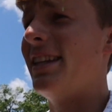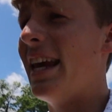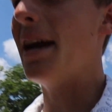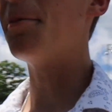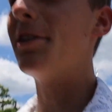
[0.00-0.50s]
The
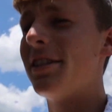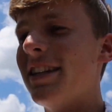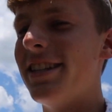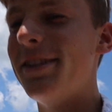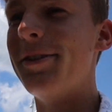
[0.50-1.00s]
camera just
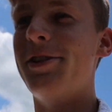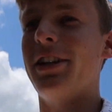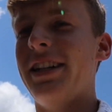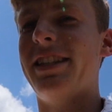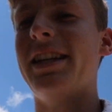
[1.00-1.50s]
doesn't do it
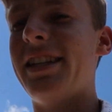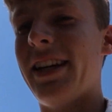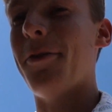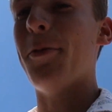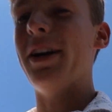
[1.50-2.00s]
justice.
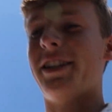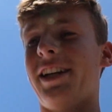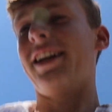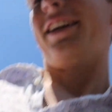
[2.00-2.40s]
I wish you